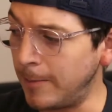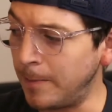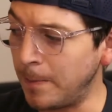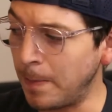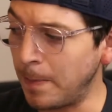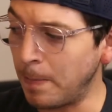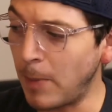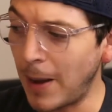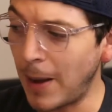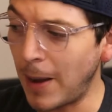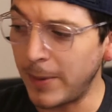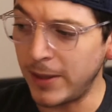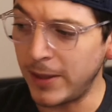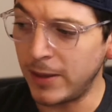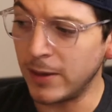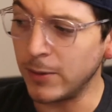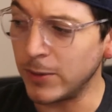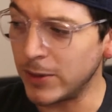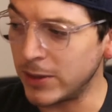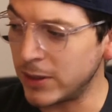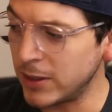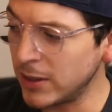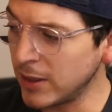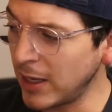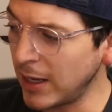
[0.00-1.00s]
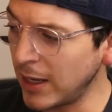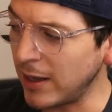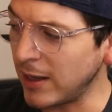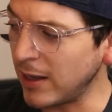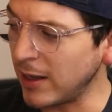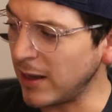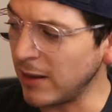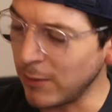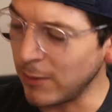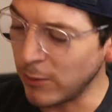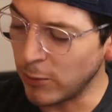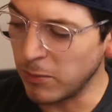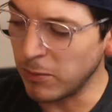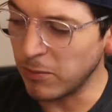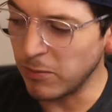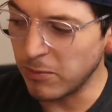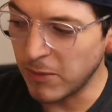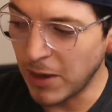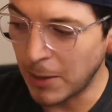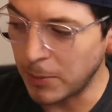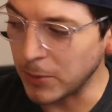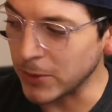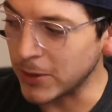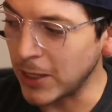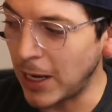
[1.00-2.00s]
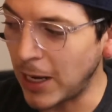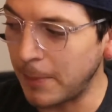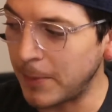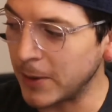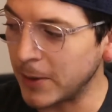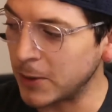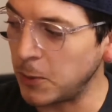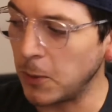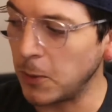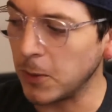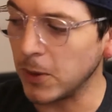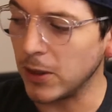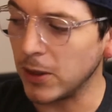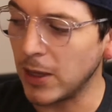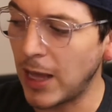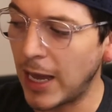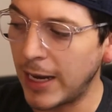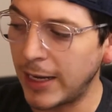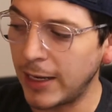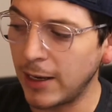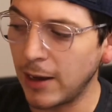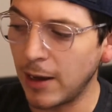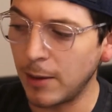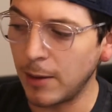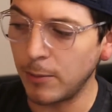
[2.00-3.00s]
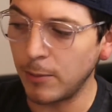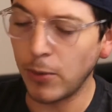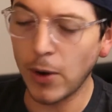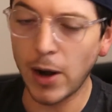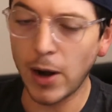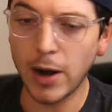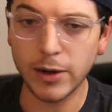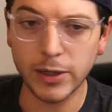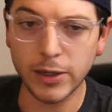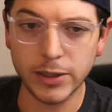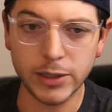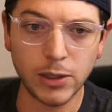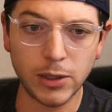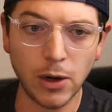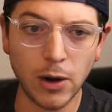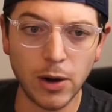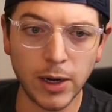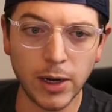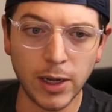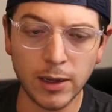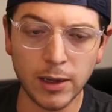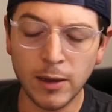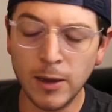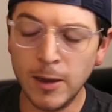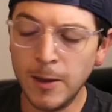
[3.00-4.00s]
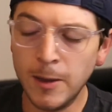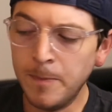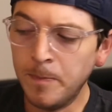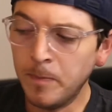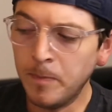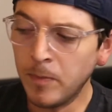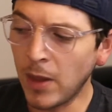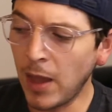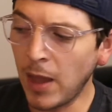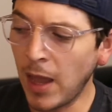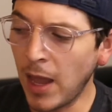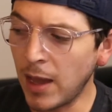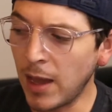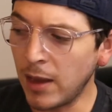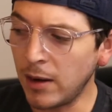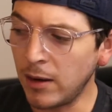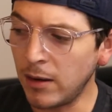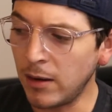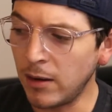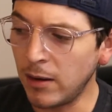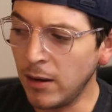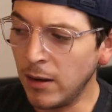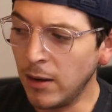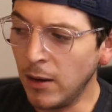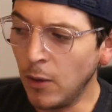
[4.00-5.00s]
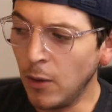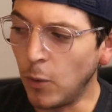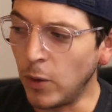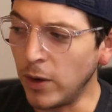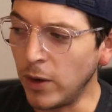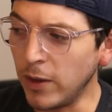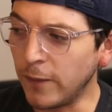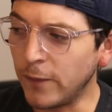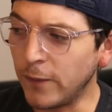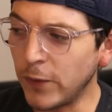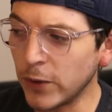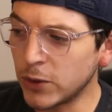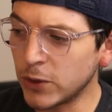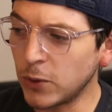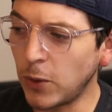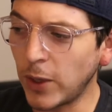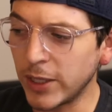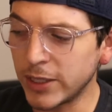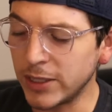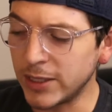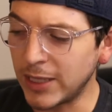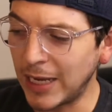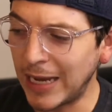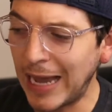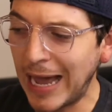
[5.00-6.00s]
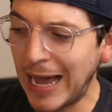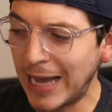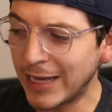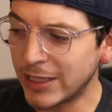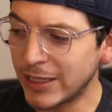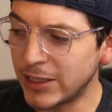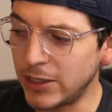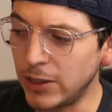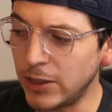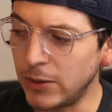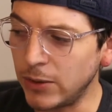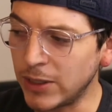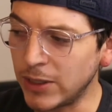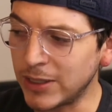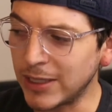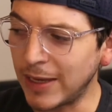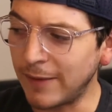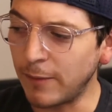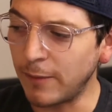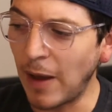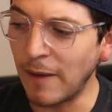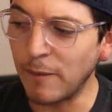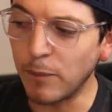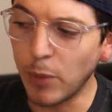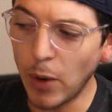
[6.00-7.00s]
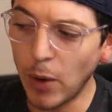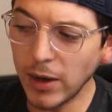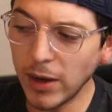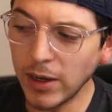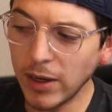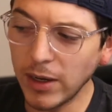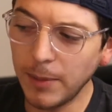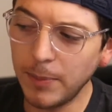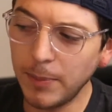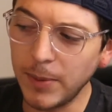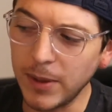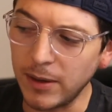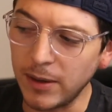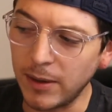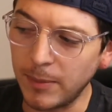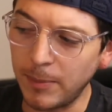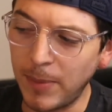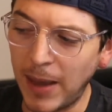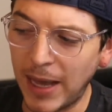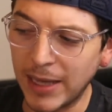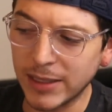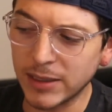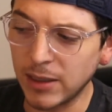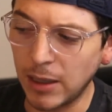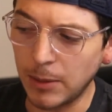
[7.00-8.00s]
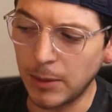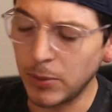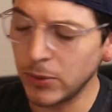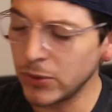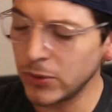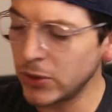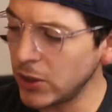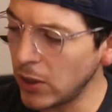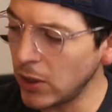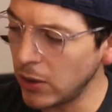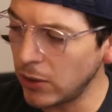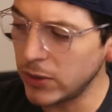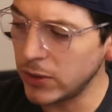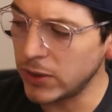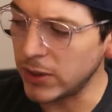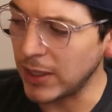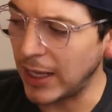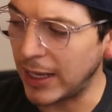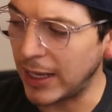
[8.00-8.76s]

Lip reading: Bobby, there was kind of a couple topics we were aligning on prior to starting, and one of the first questions I asked you, because I brought it up in the past couple shows,